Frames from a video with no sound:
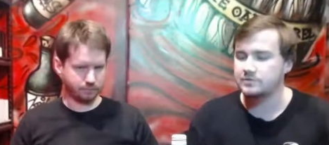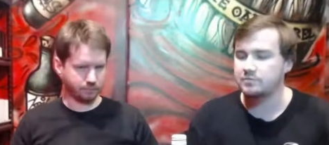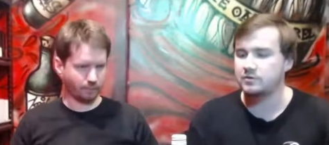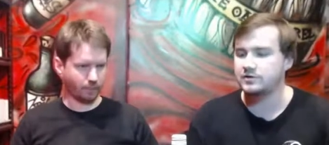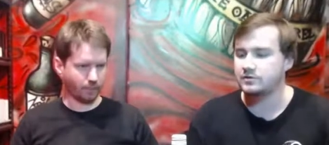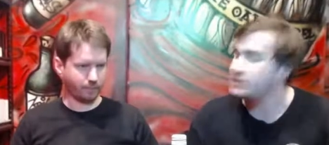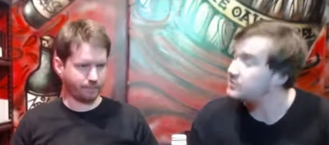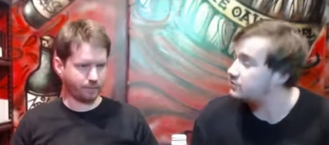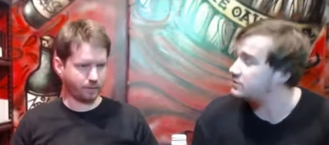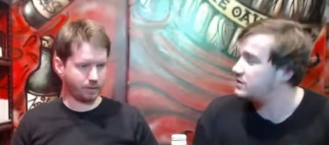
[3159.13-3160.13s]
Speaker 1: bottles at
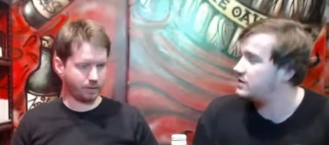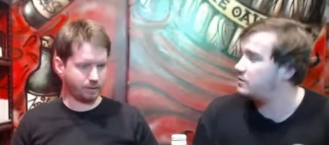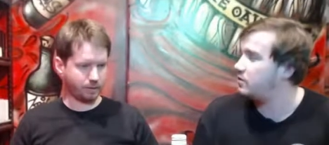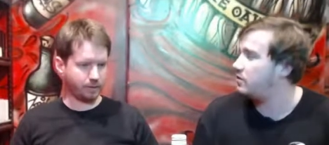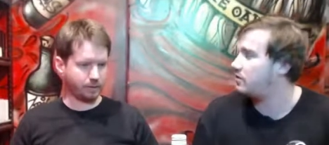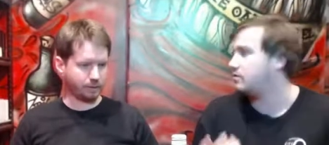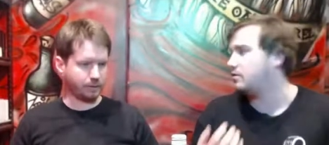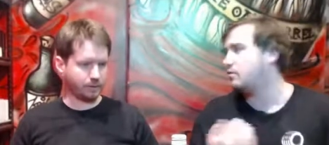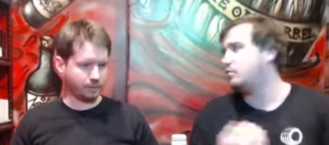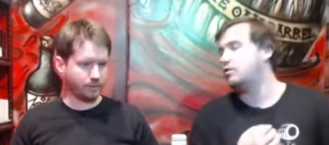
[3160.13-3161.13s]
restaurants anymore,
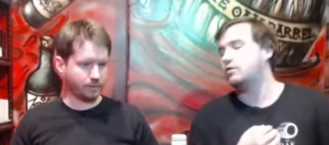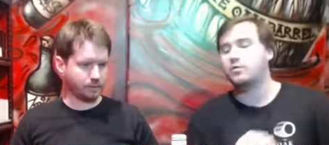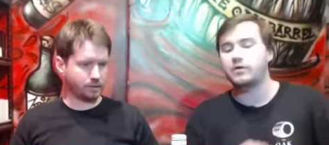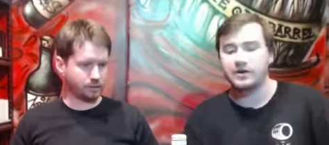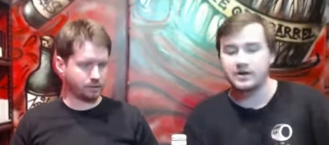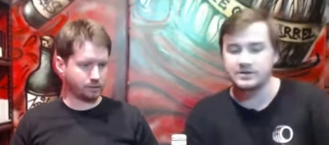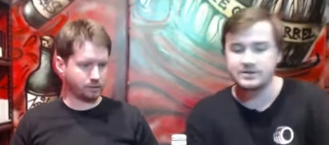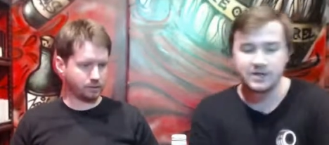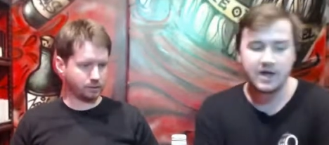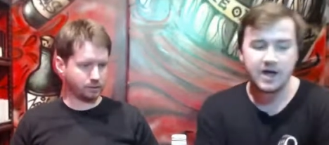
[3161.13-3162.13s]
or, or what it
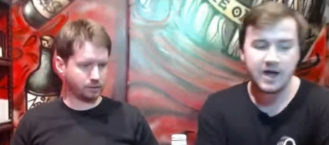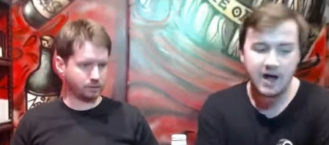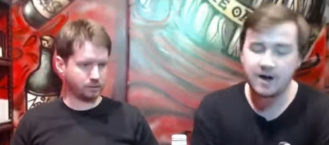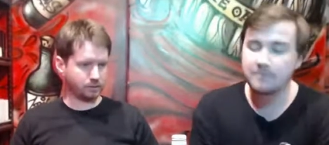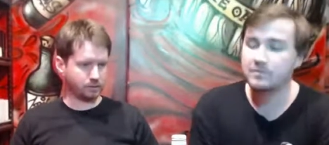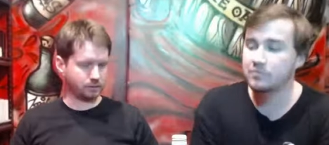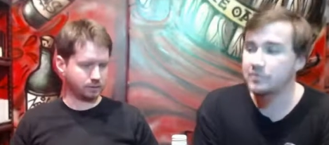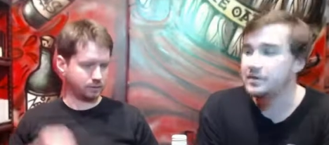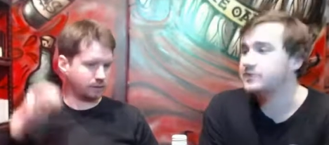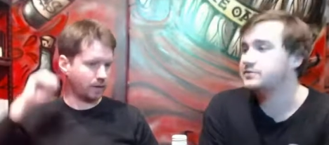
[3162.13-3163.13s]
is. Uh, but a
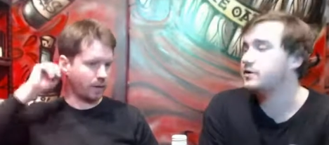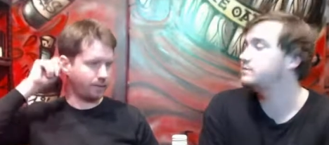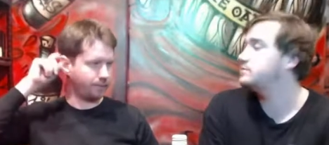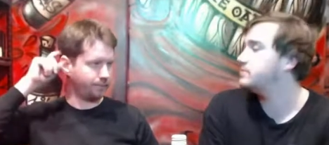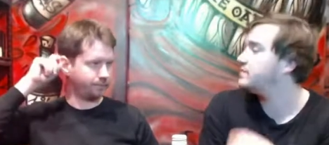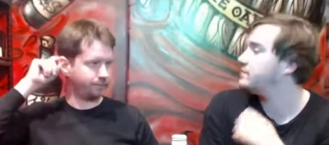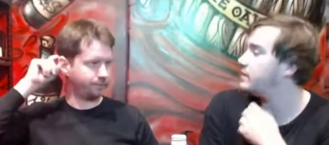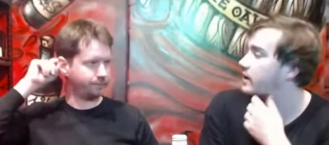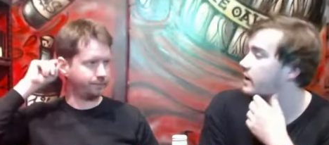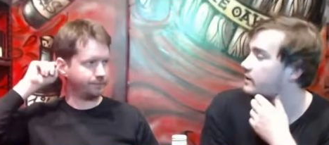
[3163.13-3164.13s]
really interesting observation
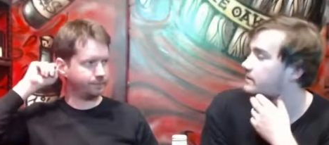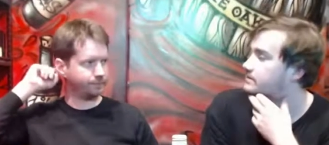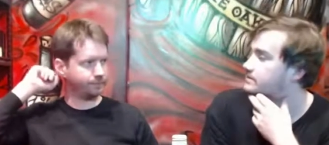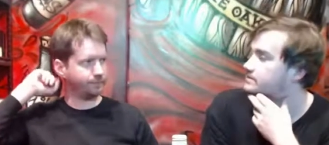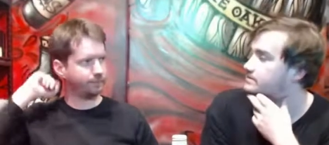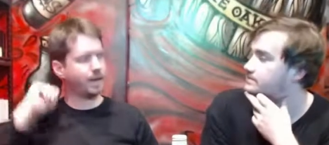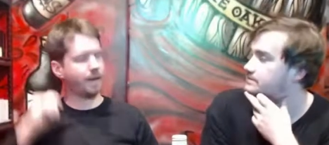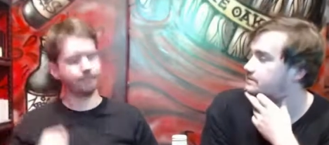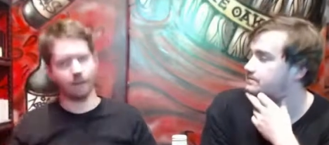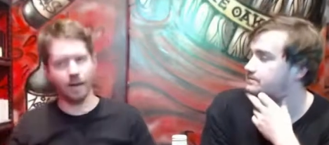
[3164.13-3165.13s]
that I had. Yeah,
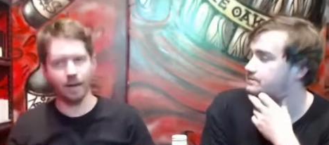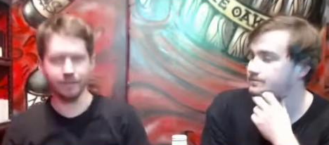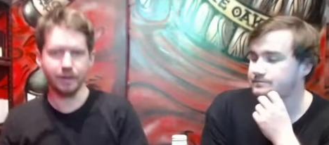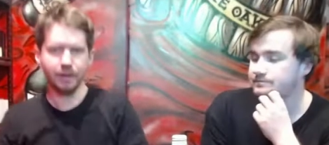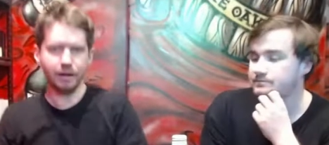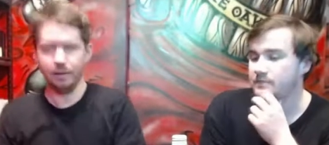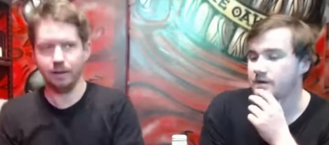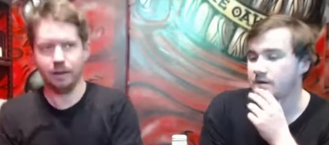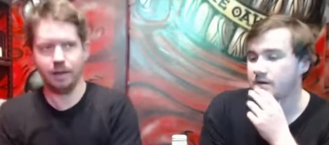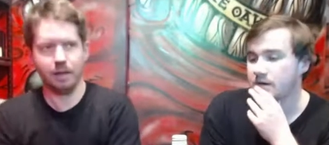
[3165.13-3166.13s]
Speaker 2: yeah.
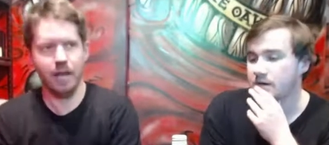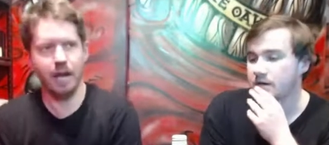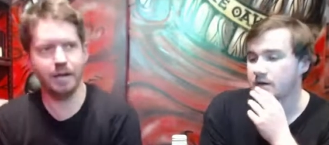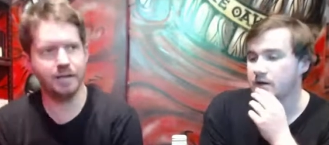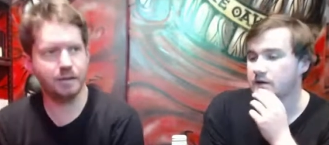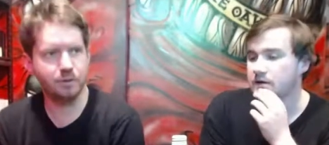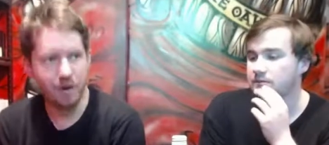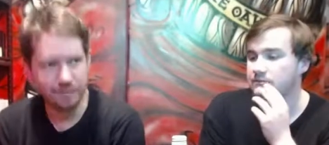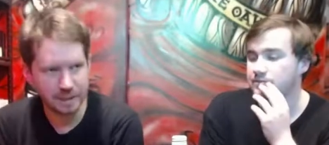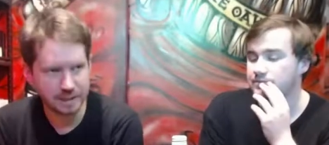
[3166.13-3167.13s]
It is, yeah. It's
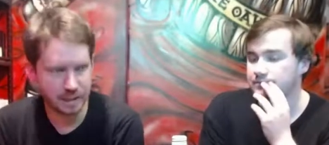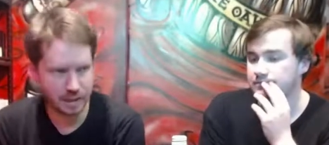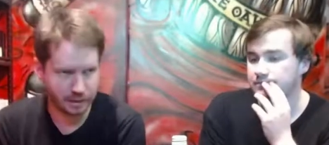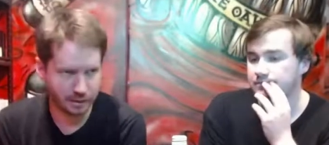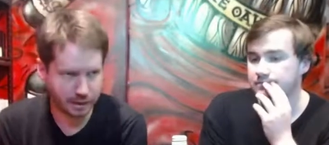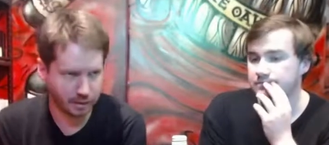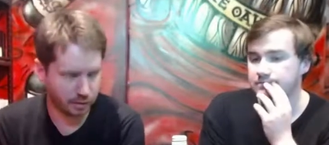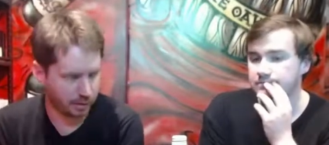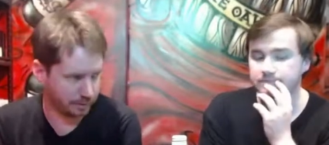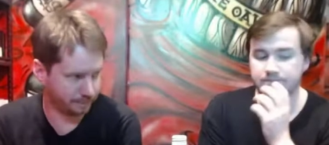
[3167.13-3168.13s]
quite fascinating. You know, again,
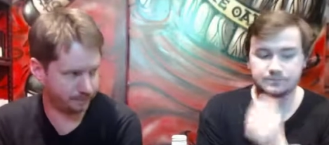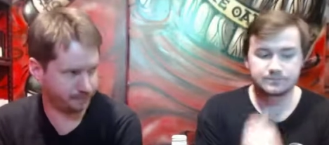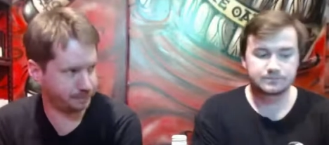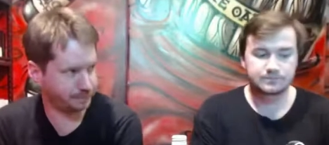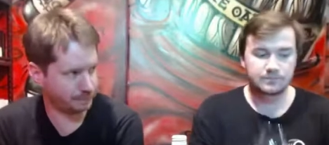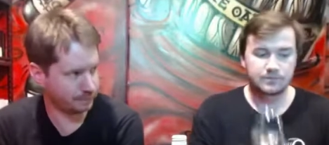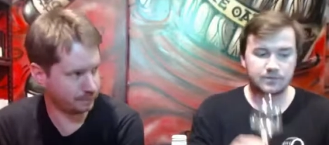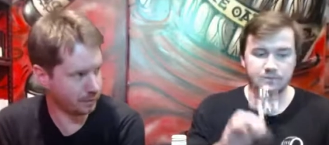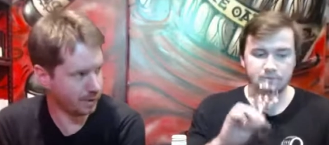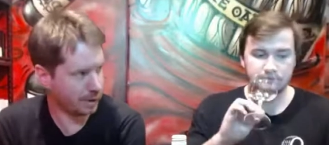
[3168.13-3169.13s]
we're in
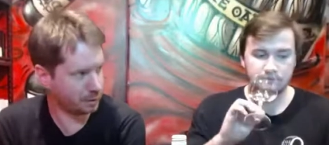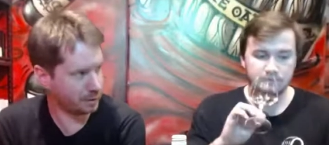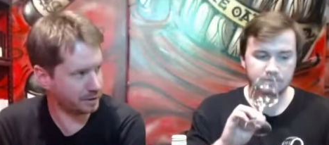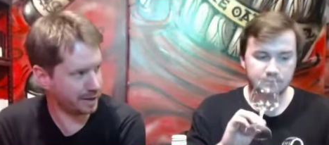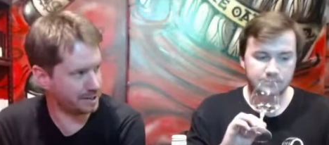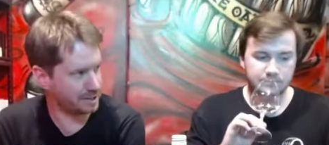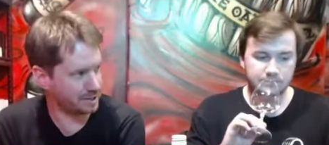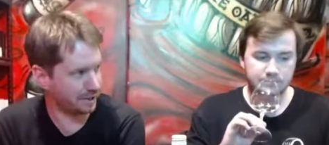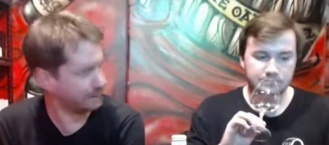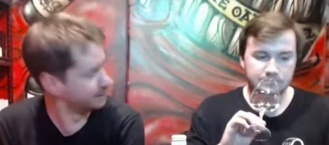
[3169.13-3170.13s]
a great case
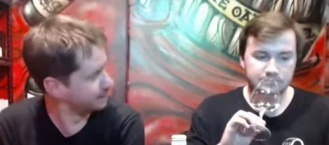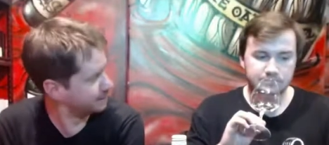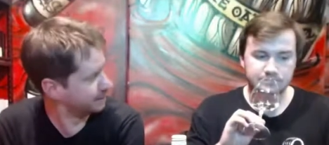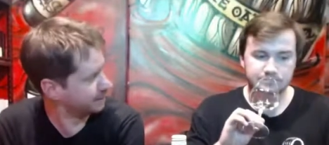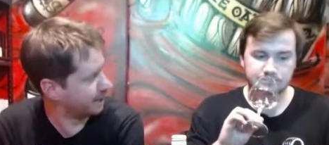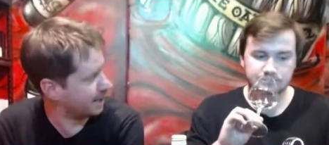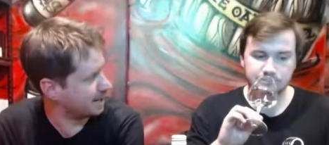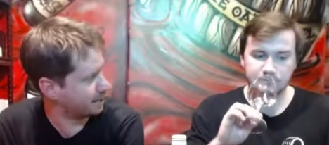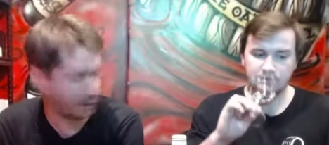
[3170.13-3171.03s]
study. Uh,